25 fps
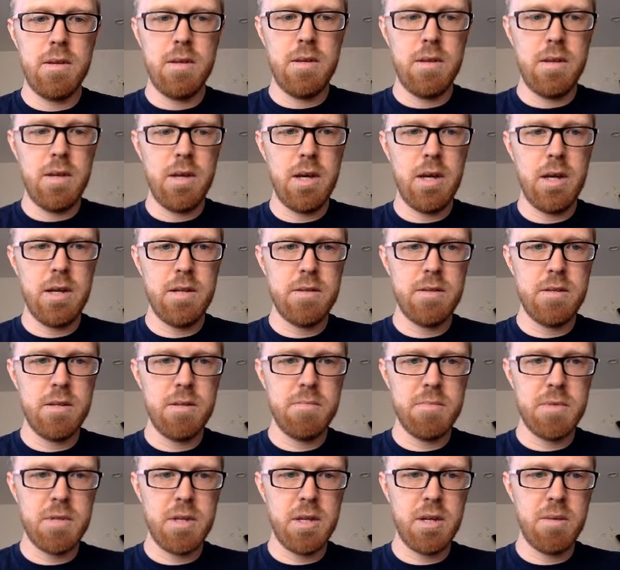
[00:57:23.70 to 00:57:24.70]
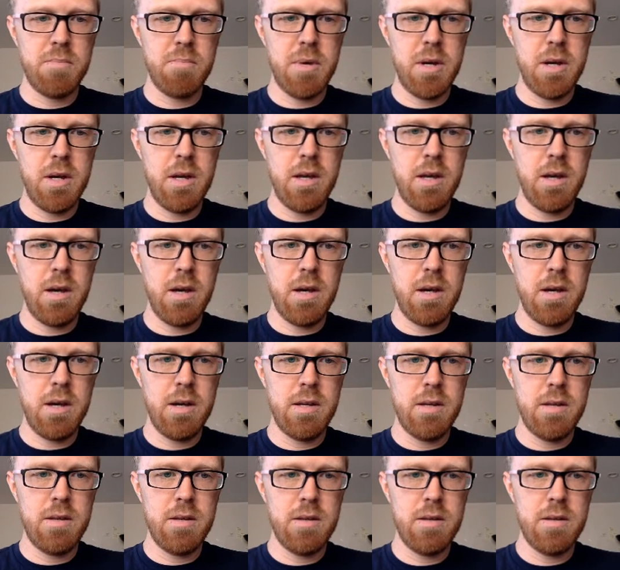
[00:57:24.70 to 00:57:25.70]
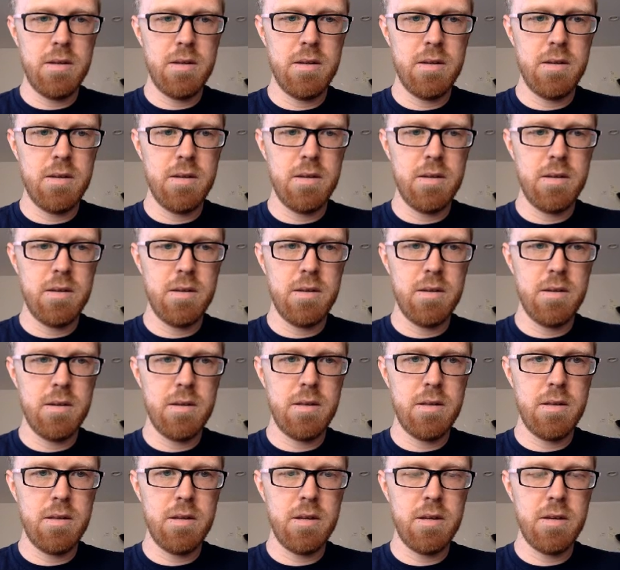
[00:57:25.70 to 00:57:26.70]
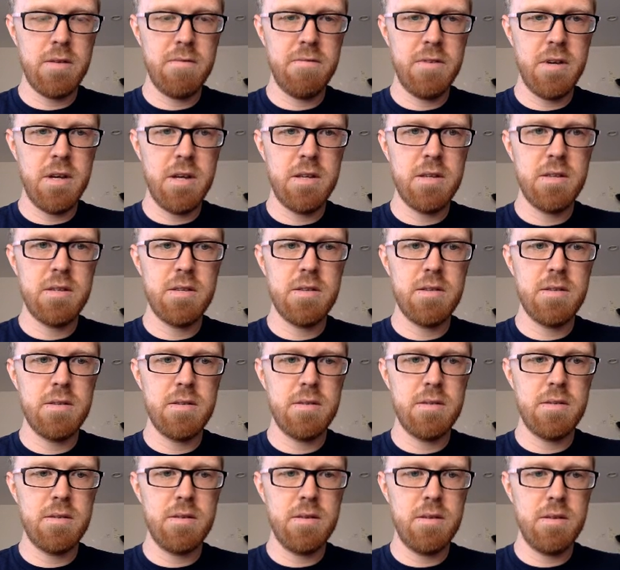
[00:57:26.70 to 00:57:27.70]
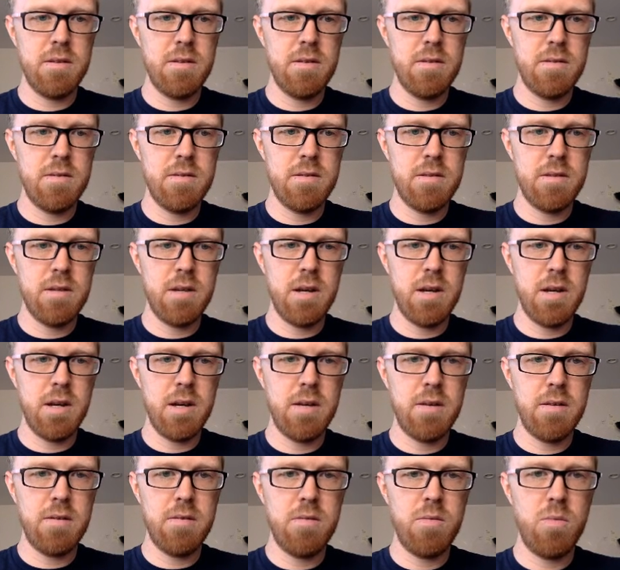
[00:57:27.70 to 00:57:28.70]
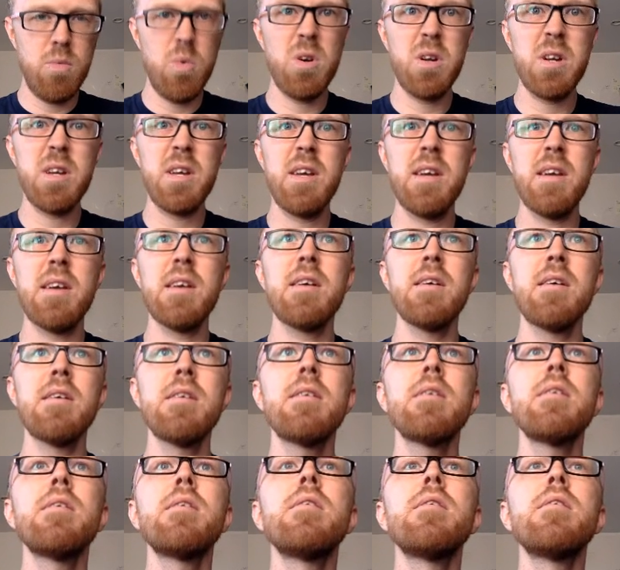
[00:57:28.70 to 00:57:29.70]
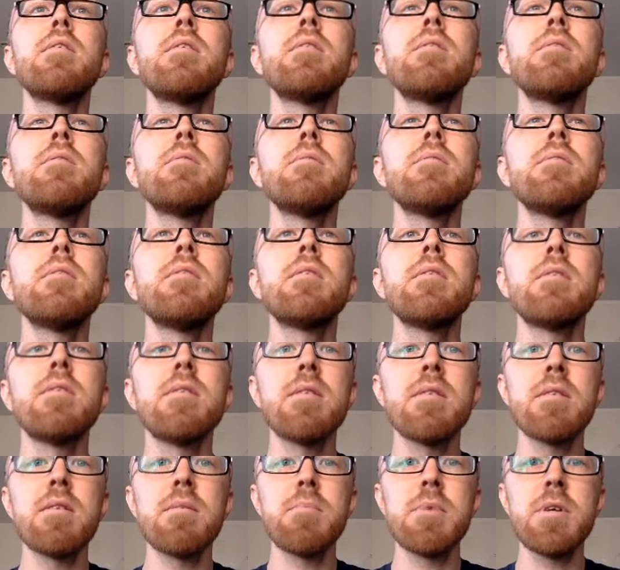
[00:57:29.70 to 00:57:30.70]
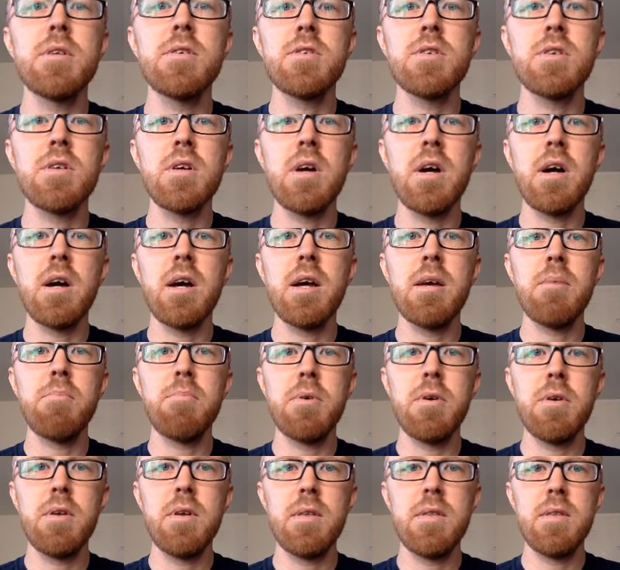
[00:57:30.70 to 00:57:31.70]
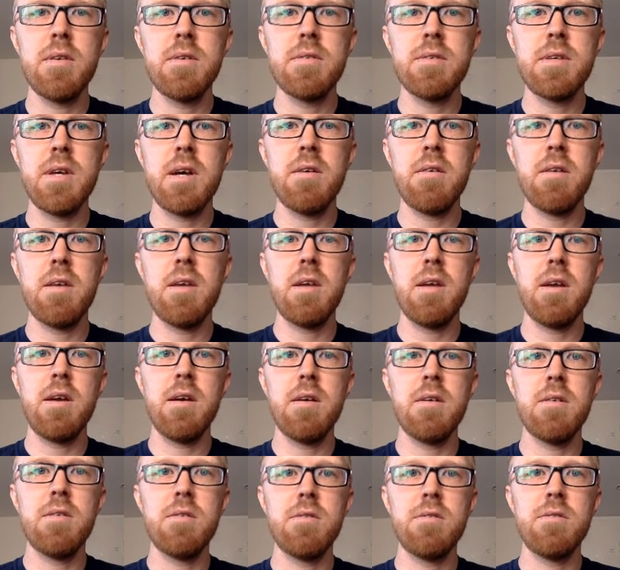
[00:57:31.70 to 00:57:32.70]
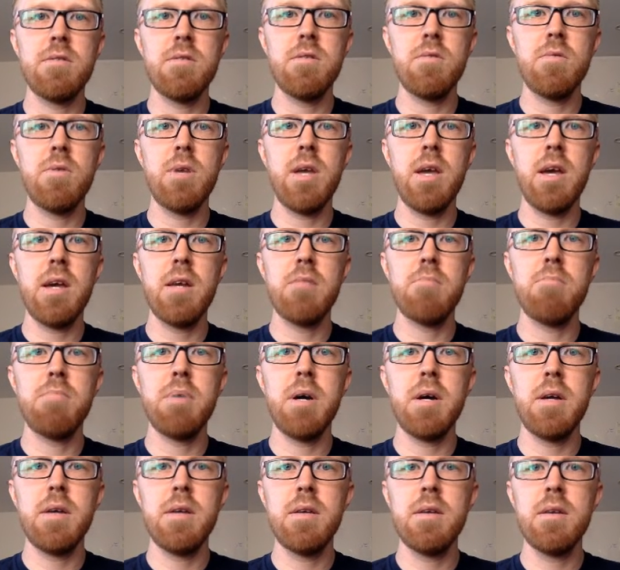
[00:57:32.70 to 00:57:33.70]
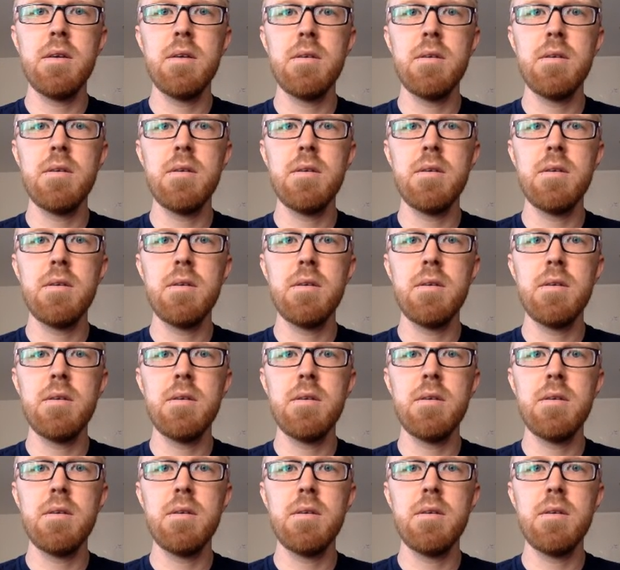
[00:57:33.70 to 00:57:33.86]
Yeah, it seems like my onClick event not working. Let me try putting this out here. So we had a button.